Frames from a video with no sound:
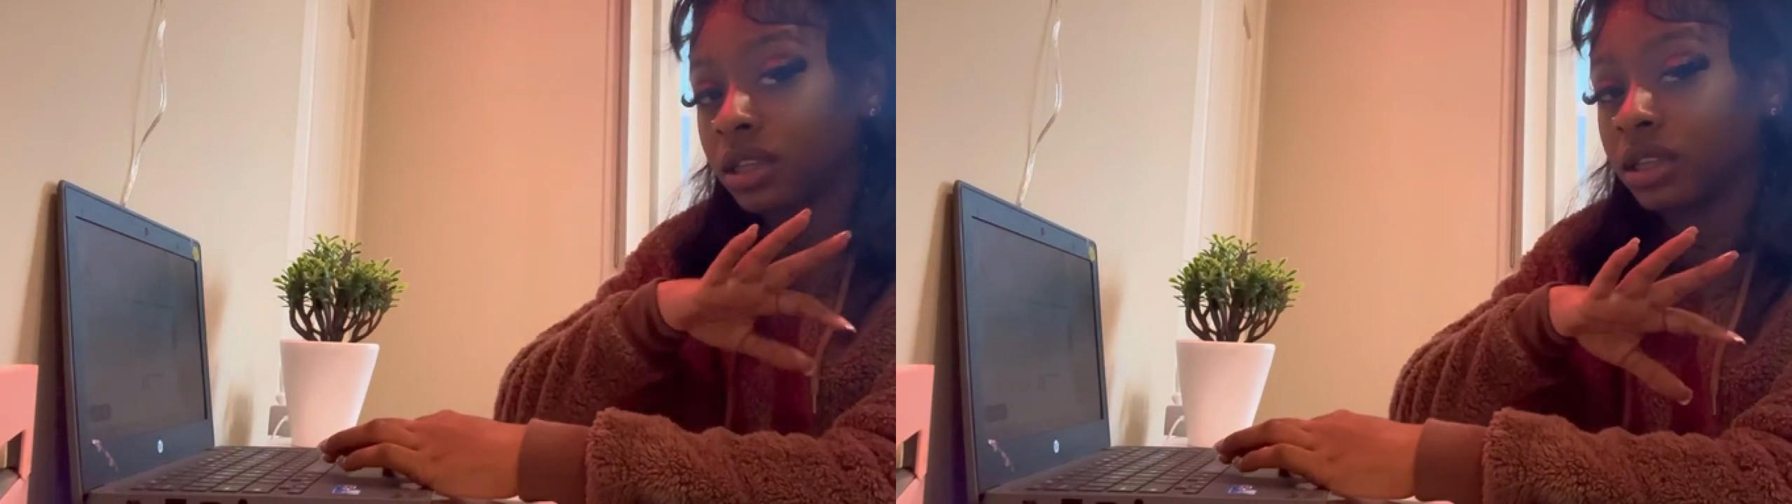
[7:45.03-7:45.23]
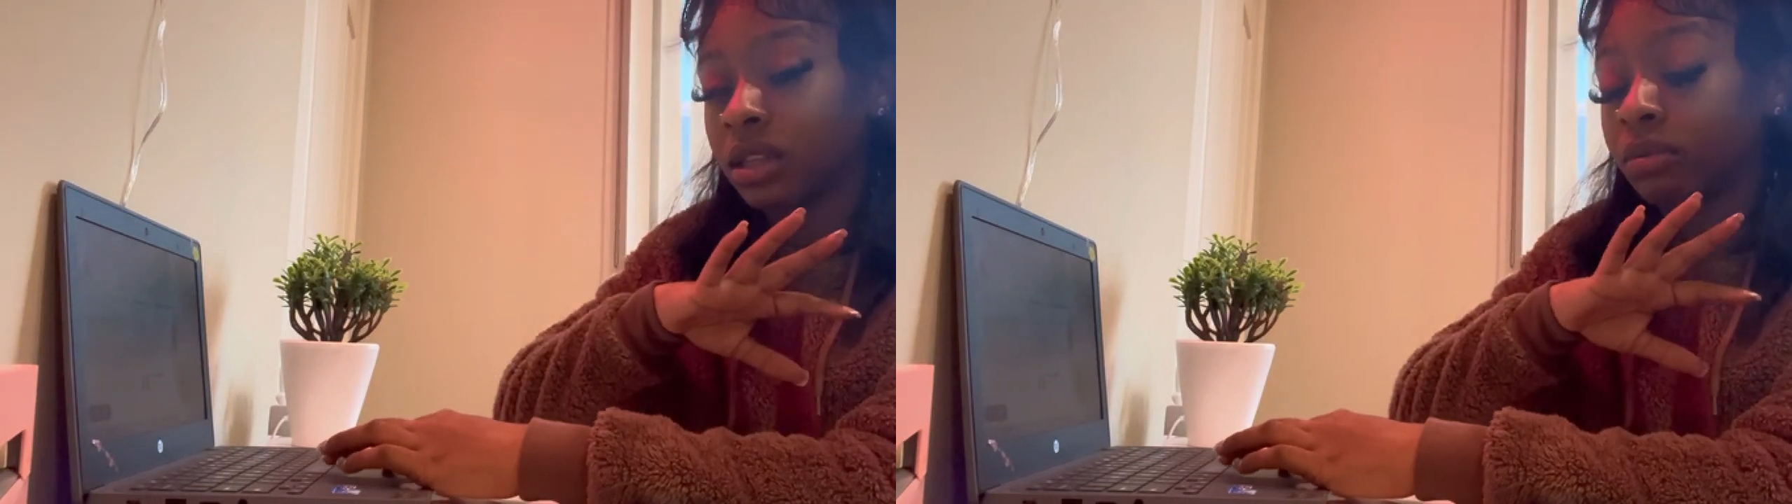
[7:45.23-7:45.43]

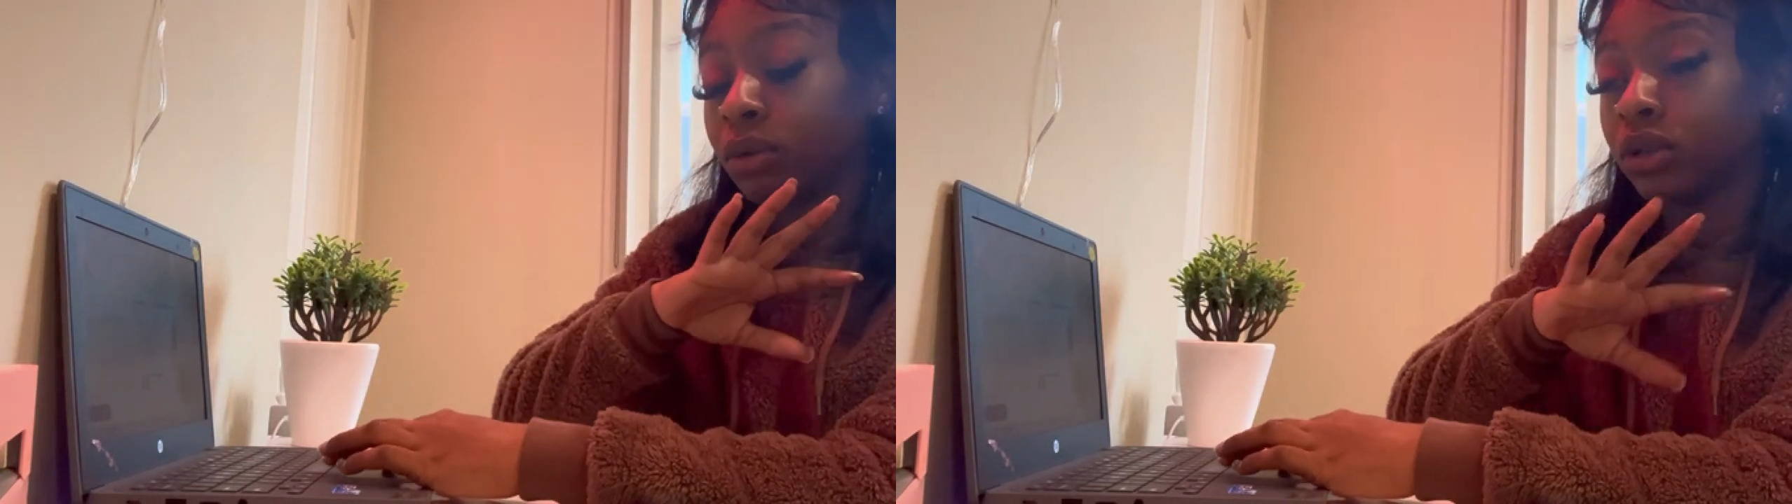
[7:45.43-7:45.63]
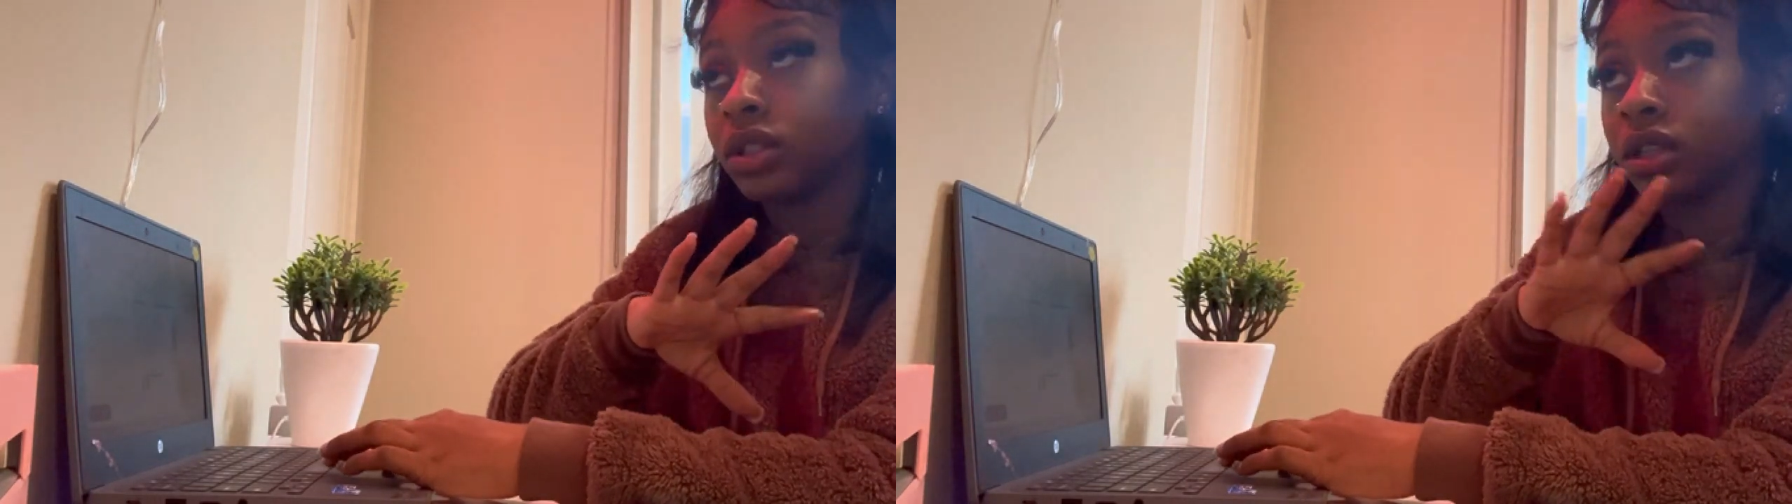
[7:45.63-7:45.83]

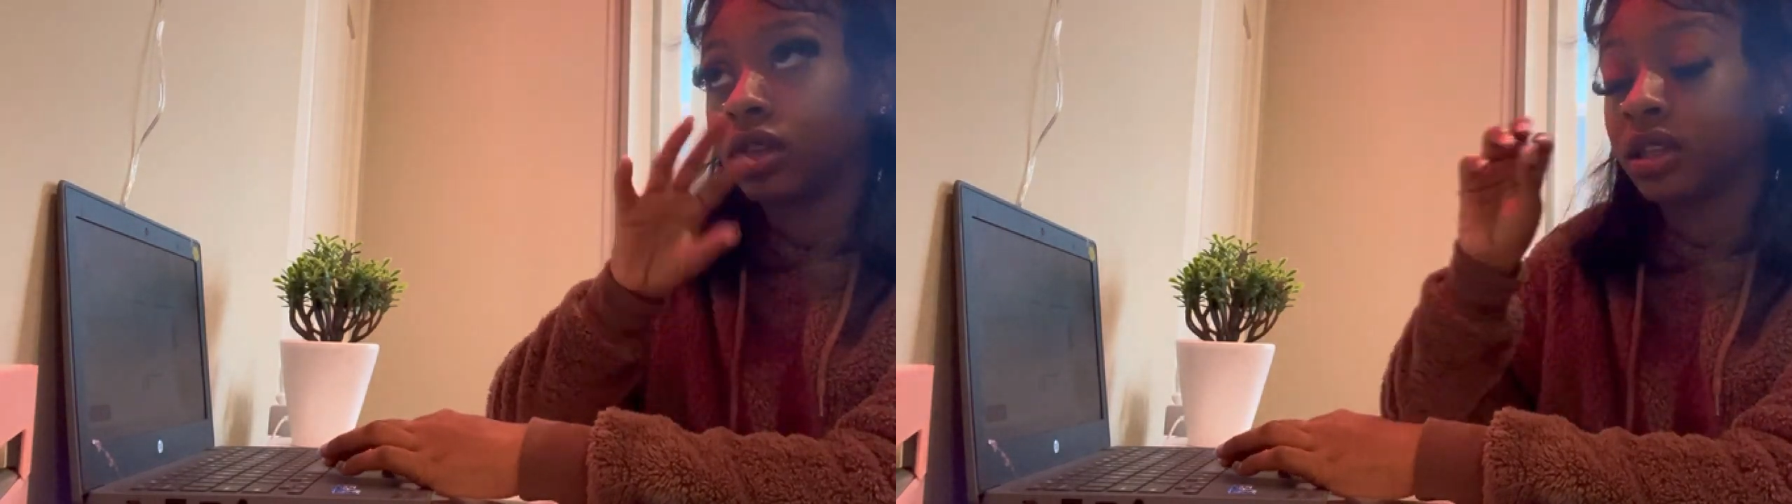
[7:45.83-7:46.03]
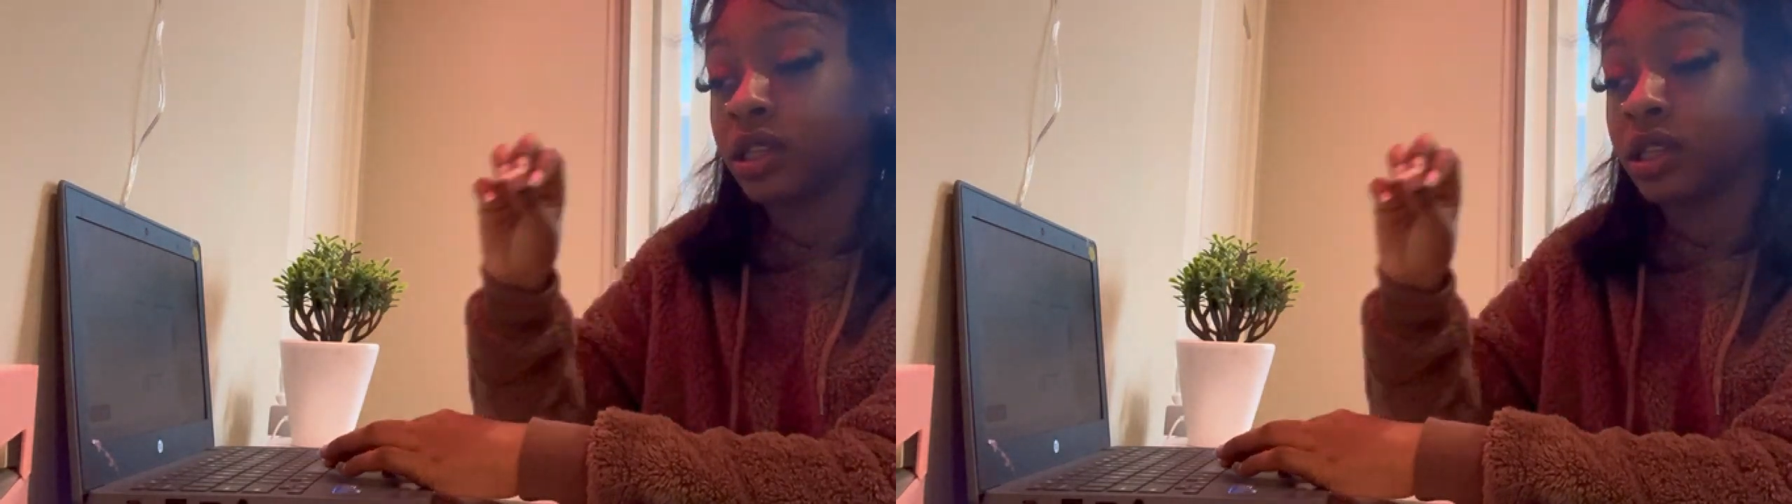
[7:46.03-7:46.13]
most of the